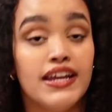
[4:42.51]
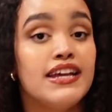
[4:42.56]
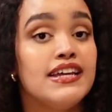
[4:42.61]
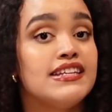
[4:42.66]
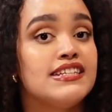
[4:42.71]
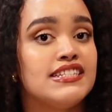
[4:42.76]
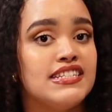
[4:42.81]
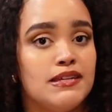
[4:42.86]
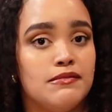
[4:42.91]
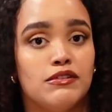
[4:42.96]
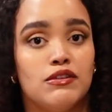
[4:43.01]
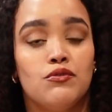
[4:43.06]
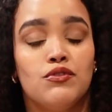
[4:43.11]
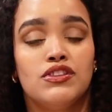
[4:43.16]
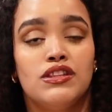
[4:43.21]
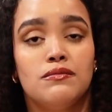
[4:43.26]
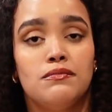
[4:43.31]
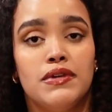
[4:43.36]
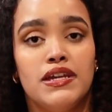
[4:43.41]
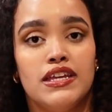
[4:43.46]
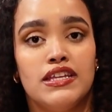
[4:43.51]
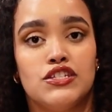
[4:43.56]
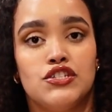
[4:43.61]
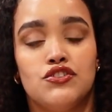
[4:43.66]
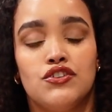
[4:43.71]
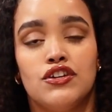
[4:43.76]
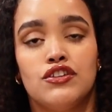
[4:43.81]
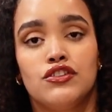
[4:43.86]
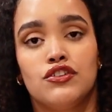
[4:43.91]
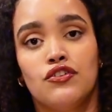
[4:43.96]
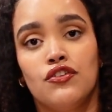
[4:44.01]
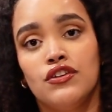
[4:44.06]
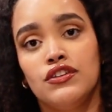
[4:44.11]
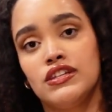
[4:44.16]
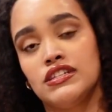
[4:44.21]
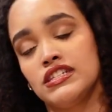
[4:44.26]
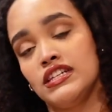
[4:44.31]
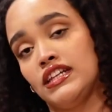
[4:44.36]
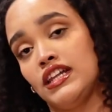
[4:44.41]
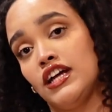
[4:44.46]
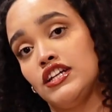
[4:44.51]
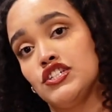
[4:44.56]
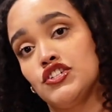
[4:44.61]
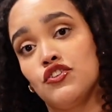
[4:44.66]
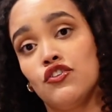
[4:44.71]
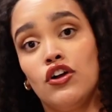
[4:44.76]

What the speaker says: Same thing with the beans. You can throw in the cilantro